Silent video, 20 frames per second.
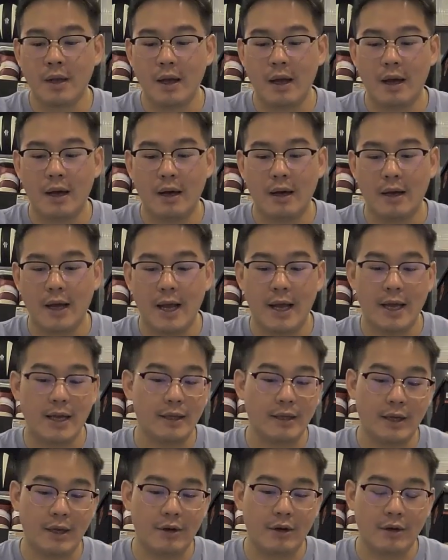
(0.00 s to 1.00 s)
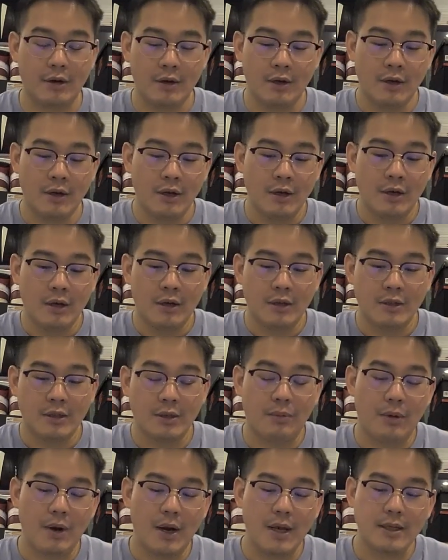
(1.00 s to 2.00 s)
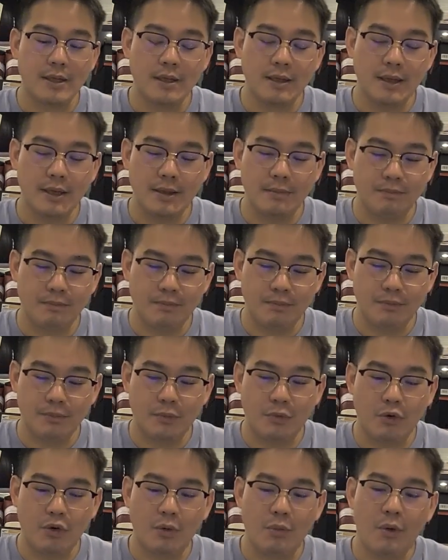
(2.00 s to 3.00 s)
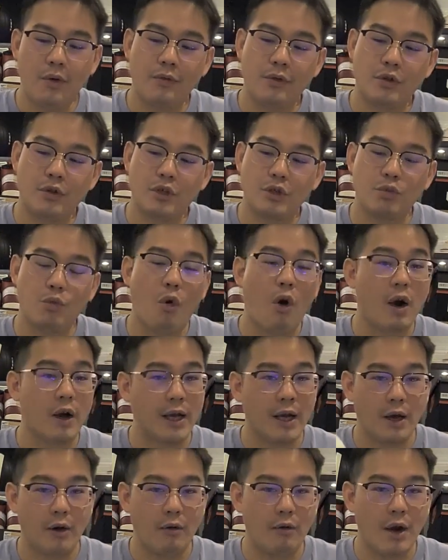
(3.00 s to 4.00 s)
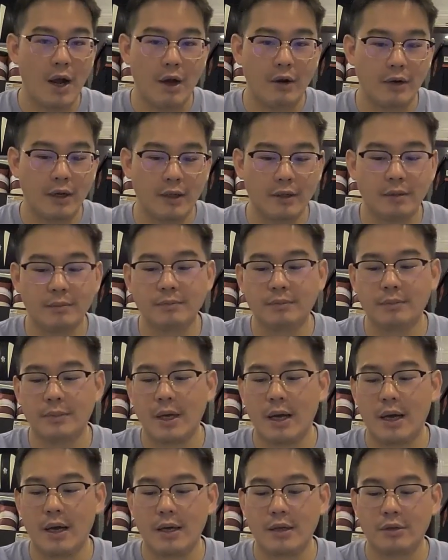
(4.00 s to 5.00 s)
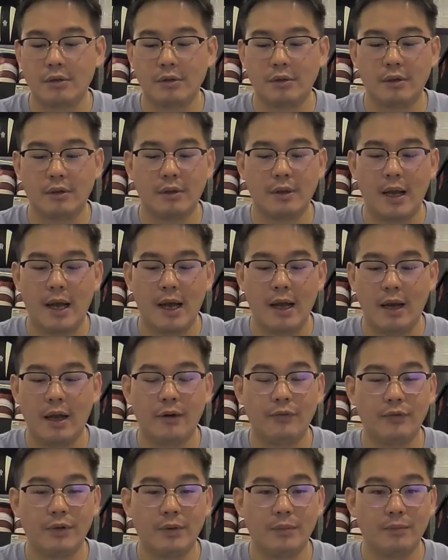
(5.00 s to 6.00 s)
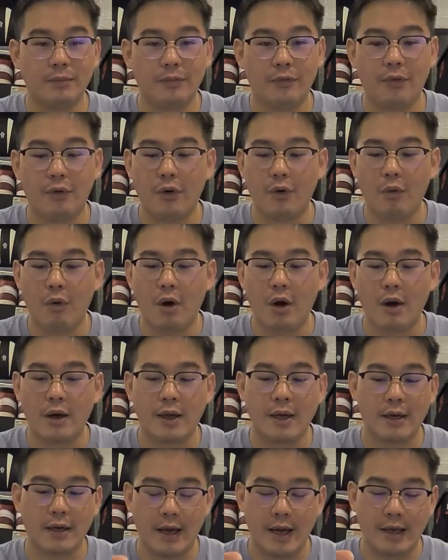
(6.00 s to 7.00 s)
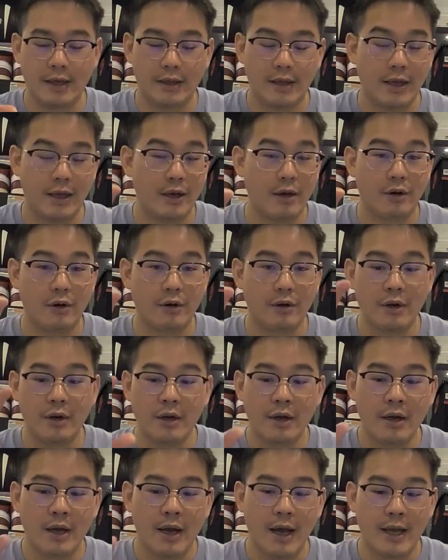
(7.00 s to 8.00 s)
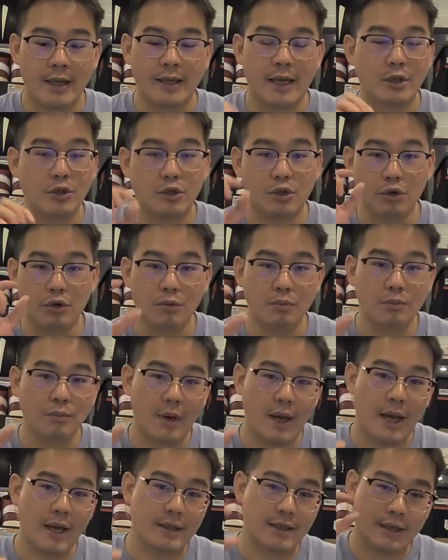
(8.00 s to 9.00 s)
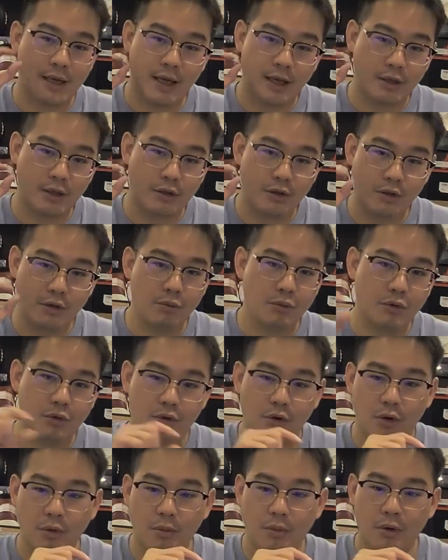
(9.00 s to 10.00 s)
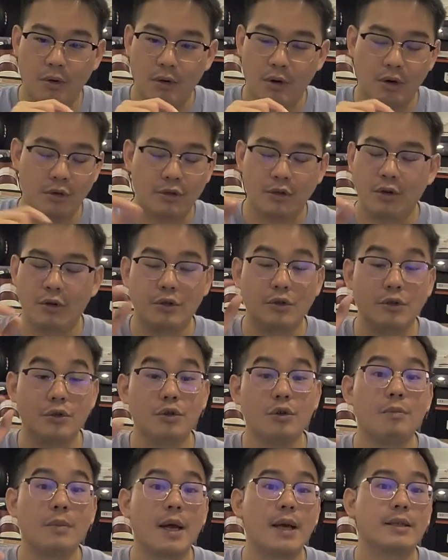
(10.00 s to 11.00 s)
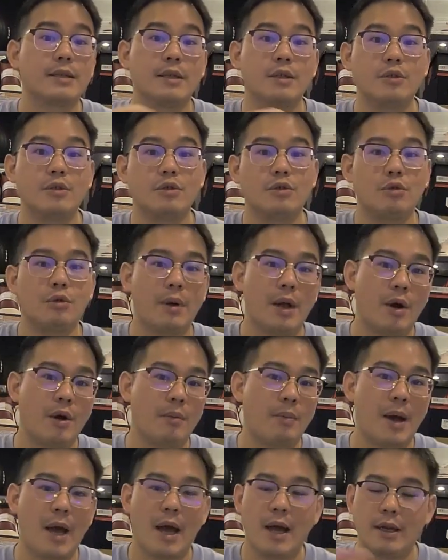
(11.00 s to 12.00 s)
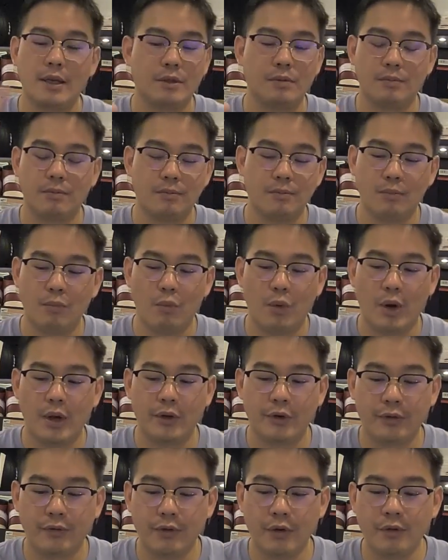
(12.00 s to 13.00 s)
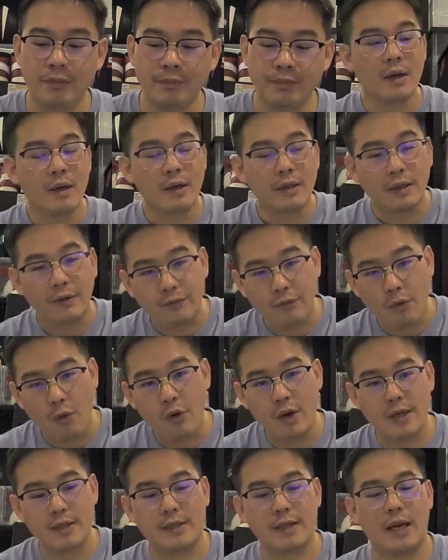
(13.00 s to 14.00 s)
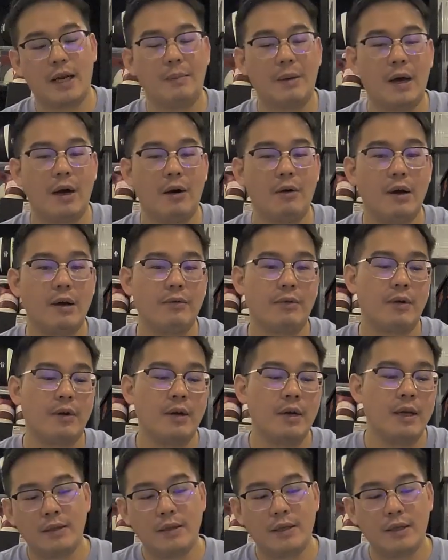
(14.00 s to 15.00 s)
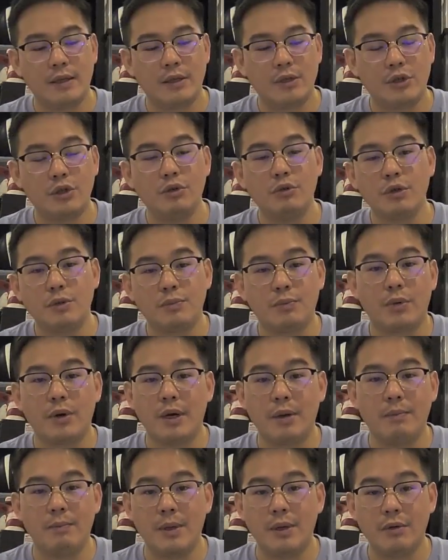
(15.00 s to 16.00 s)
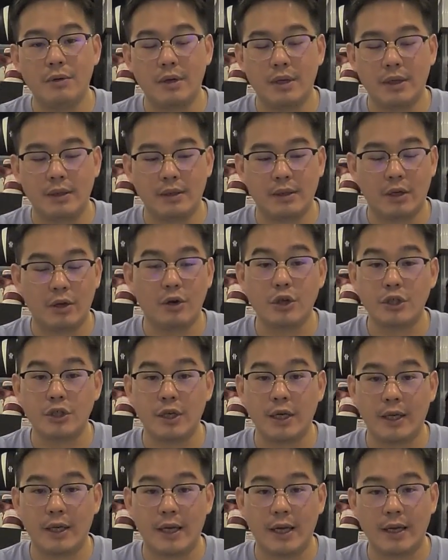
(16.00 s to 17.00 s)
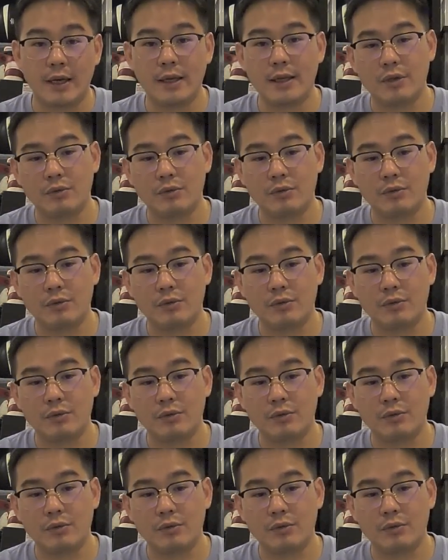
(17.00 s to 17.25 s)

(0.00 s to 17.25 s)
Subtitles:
And they're surprisingly durable if you're just walking around in them. So I love them for walking, and they are, and that Zoom X and Zoom Strobo, Zoom X and Zoom AirPad is wonderful. The 40 setup, however, the shoe is pretty muted, the cushioning at least